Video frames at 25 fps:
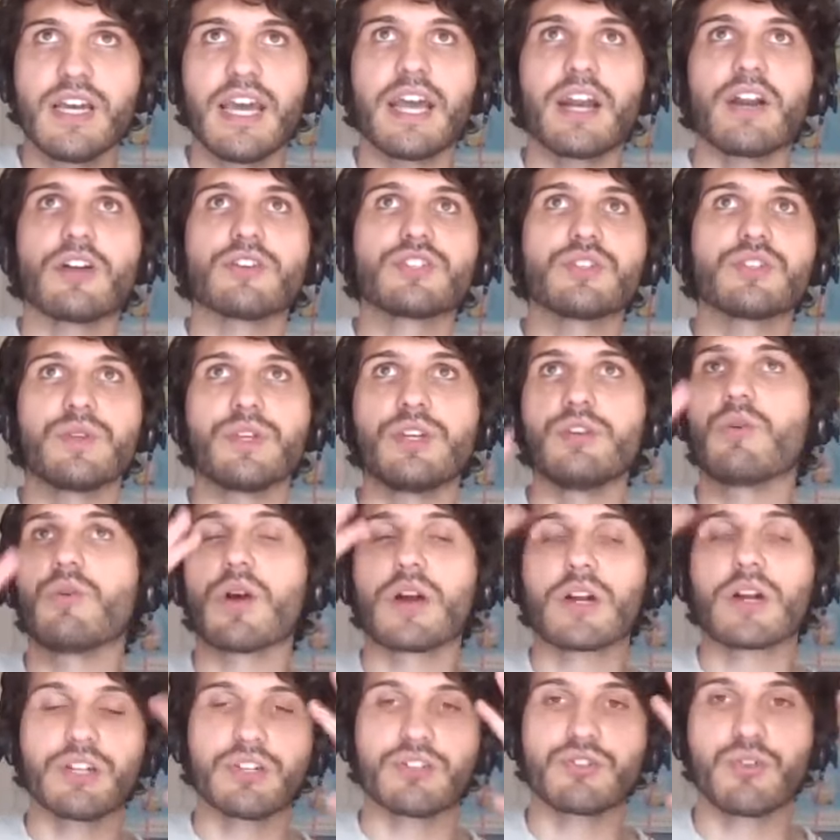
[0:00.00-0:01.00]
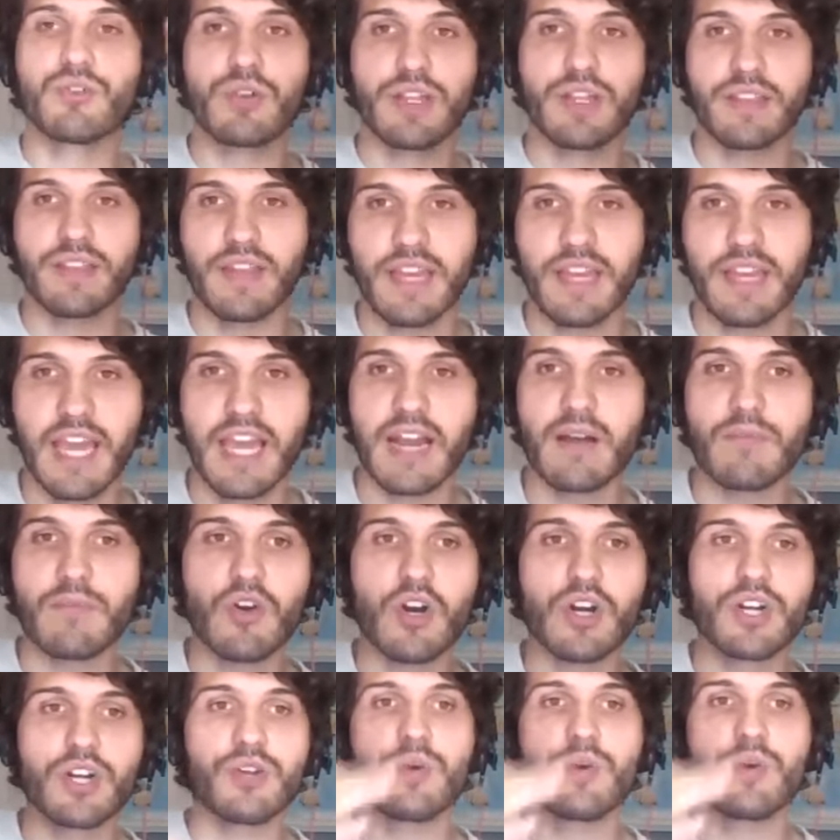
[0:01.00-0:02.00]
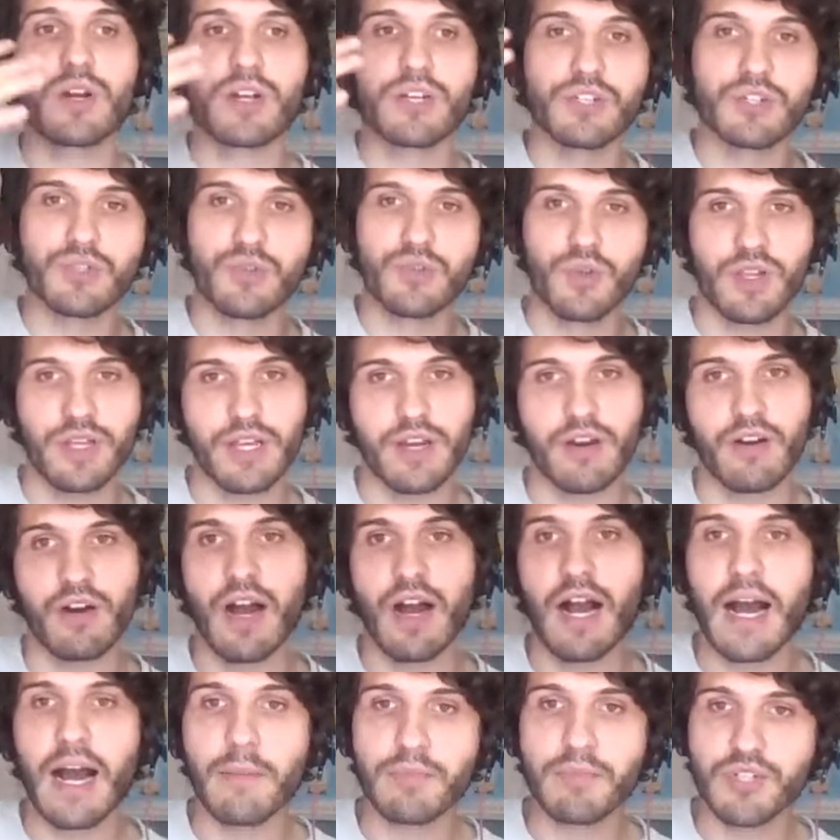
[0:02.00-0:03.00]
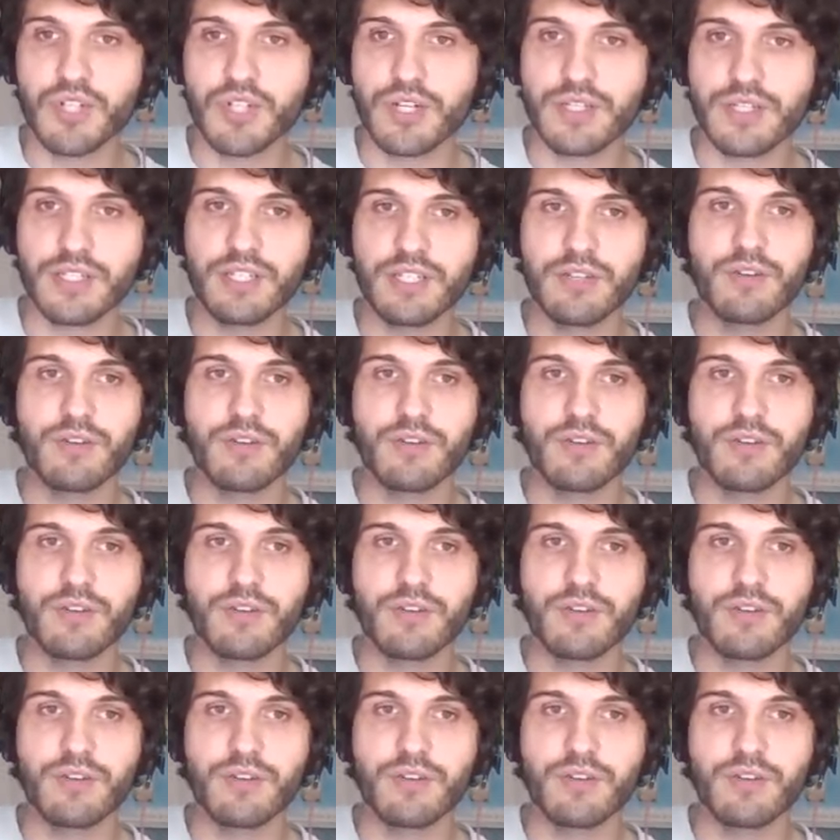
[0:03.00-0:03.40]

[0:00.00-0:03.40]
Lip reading: and also you are controlling the camera. You are controlling your options.